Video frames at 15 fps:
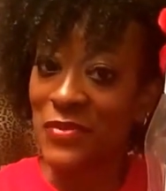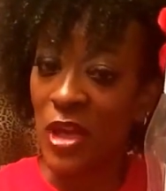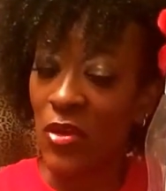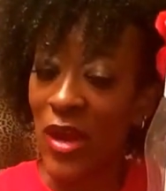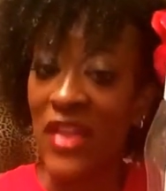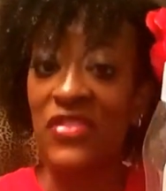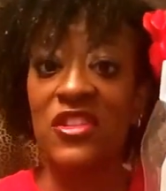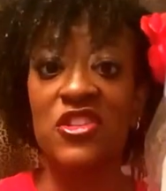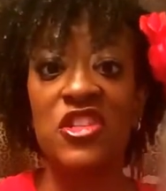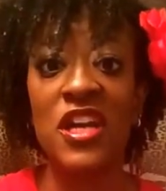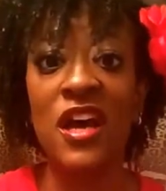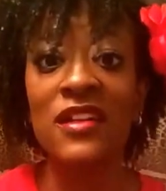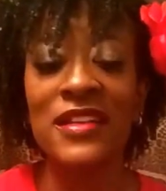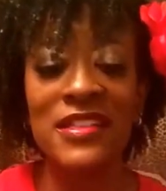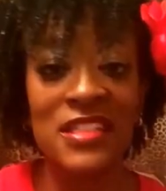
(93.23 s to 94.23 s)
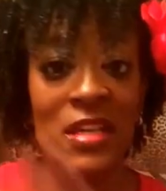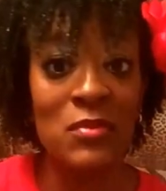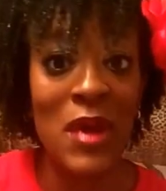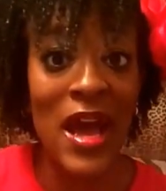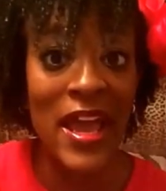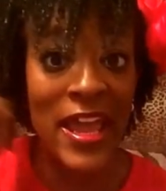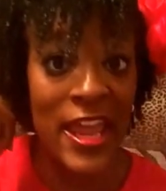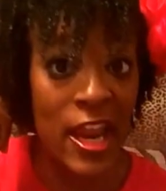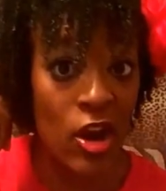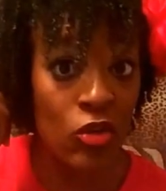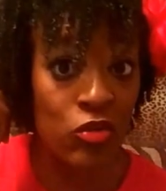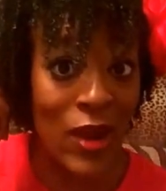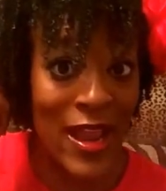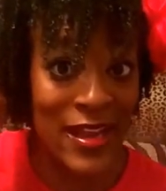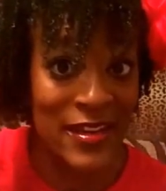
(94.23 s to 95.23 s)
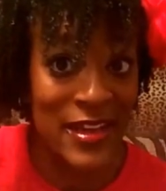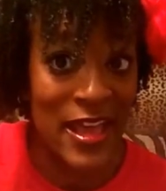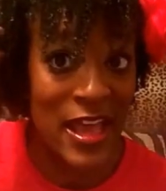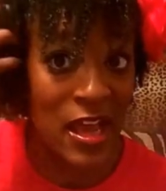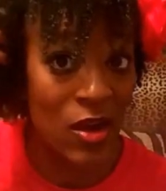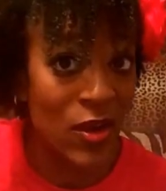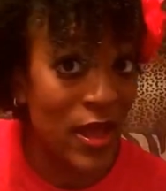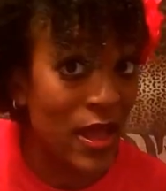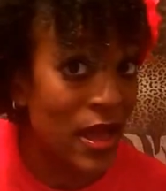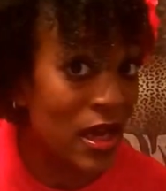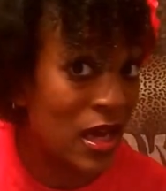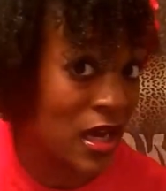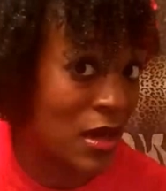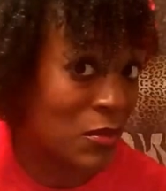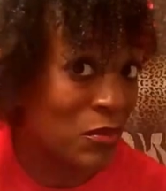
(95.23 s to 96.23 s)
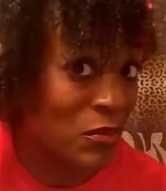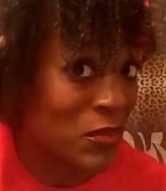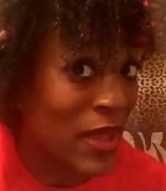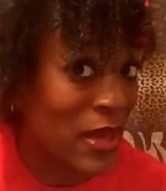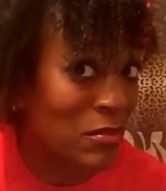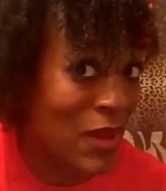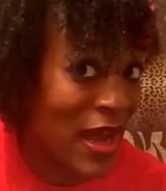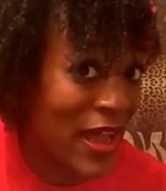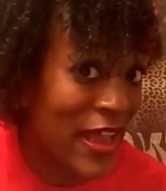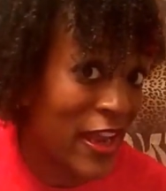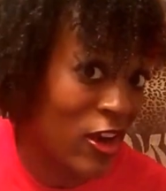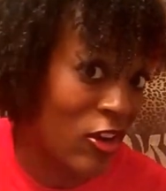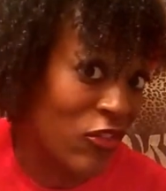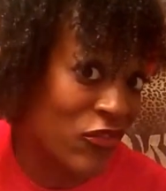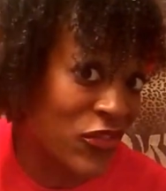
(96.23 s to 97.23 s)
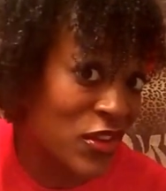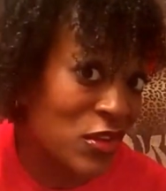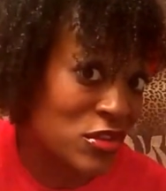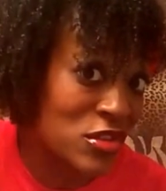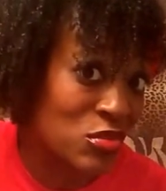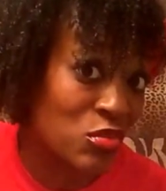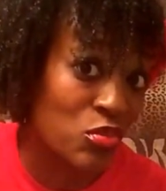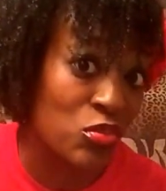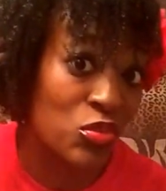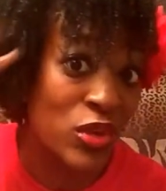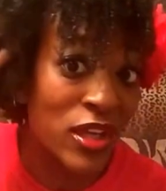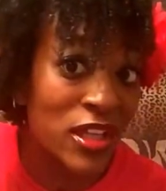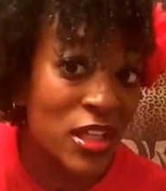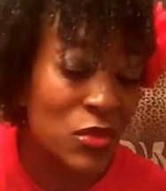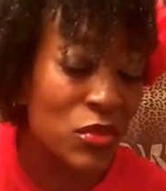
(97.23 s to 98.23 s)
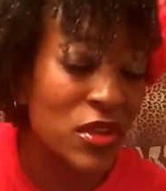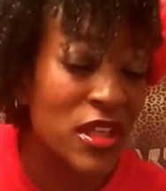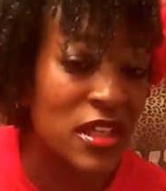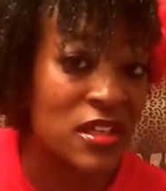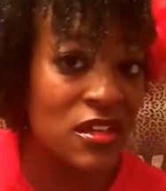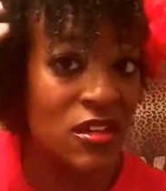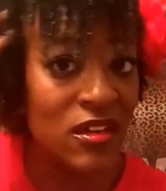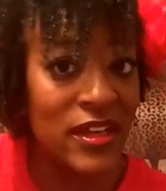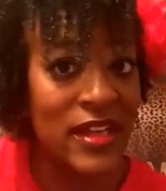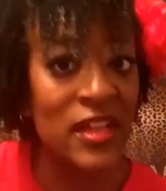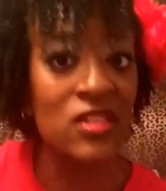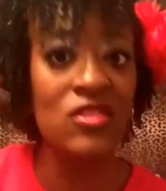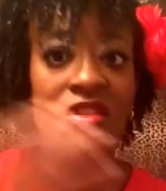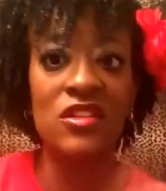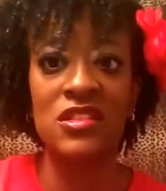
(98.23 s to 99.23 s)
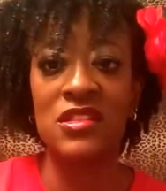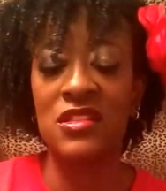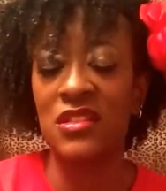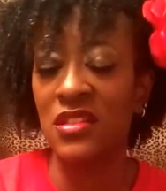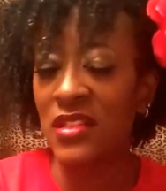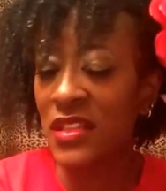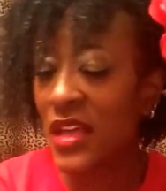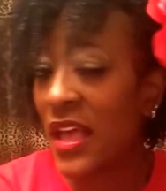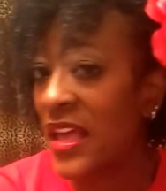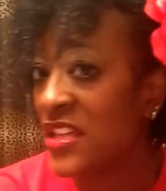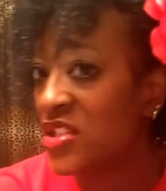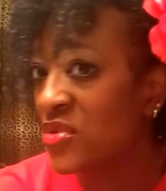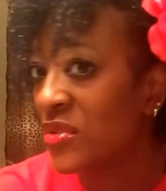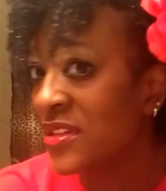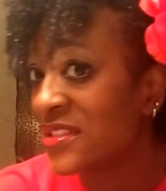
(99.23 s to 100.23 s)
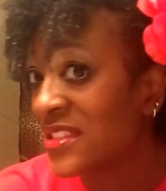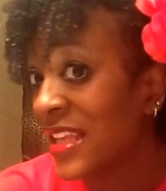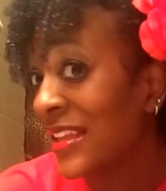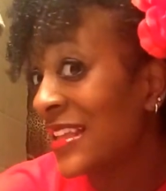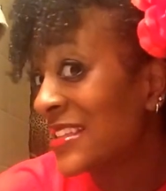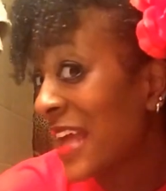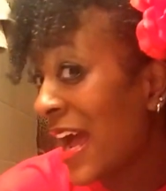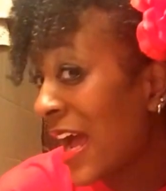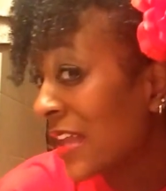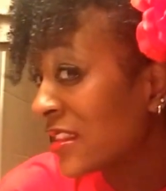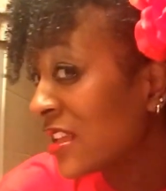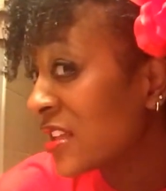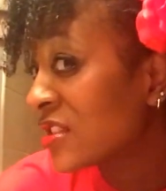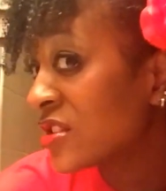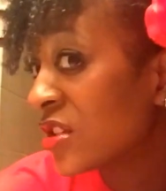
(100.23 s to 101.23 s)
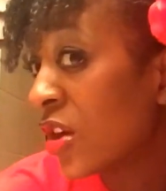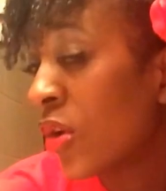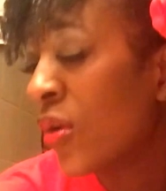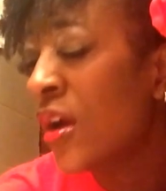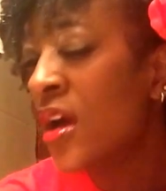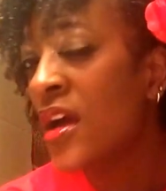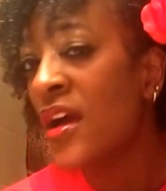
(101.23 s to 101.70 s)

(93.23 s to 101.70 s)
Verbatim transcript: All right, the gel is in my hair right now, um, and my hair feels really, really good, and it looks good as you can see. At least I think so.